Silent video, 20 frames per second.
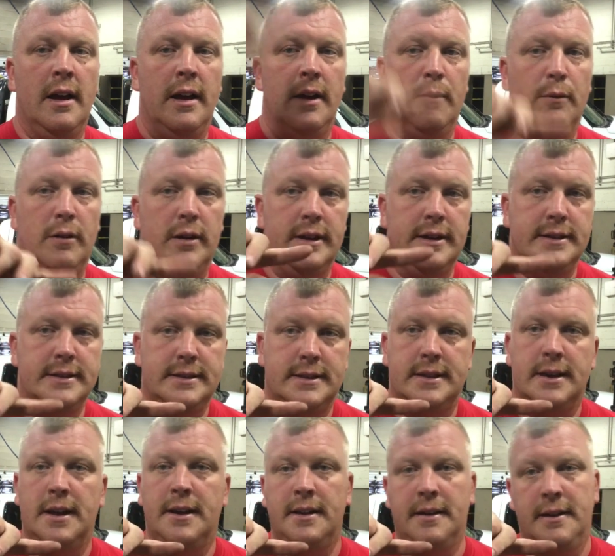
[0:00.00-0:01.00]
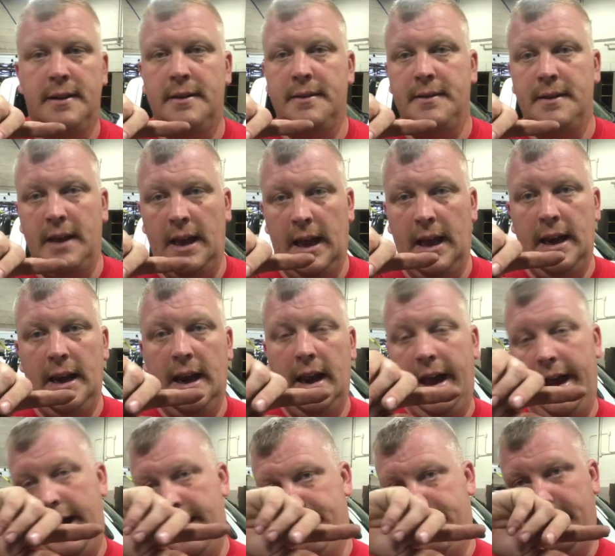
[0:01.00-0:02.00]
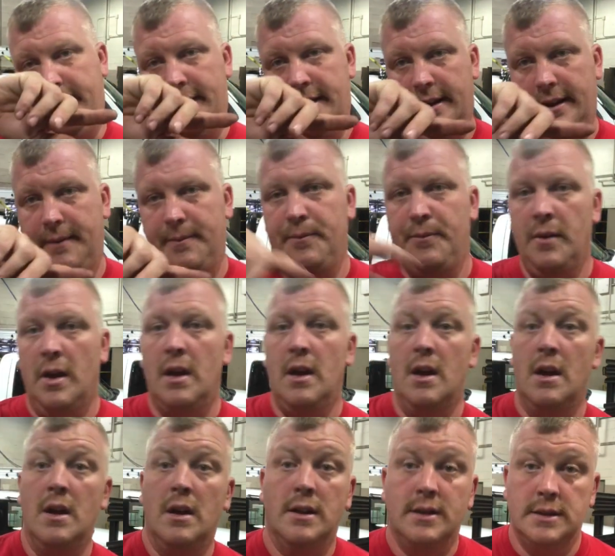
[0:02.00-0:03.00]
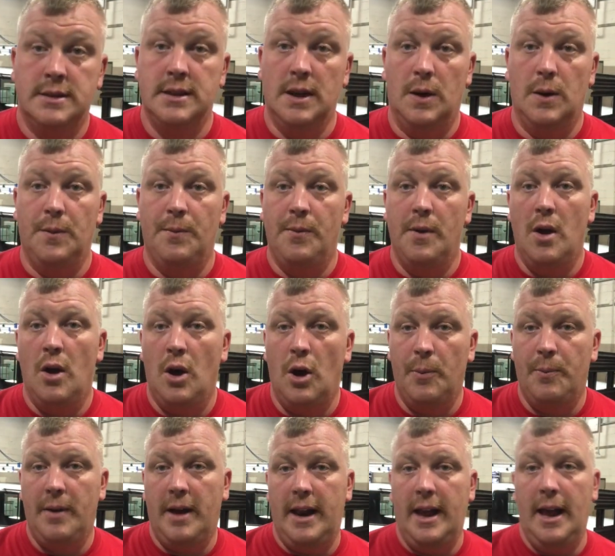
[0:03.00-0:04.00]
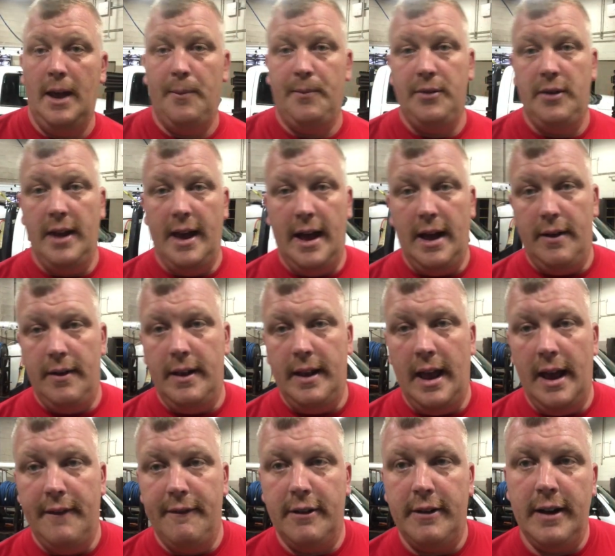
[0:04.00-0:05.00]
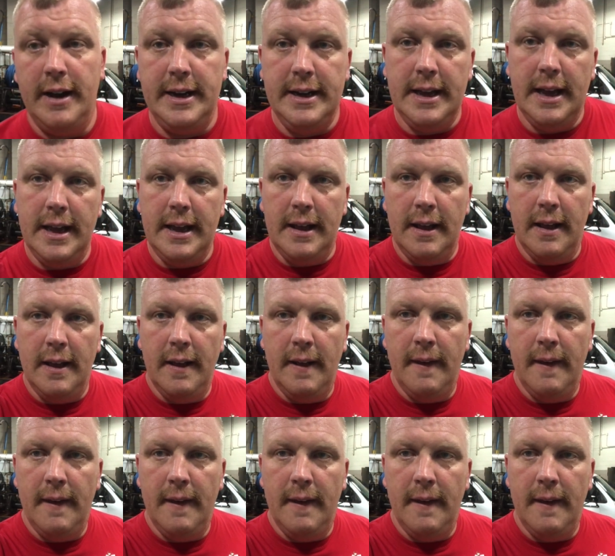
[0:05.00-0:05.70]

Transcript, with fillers: and one's into everything. So hope that helps you out, and have a great day.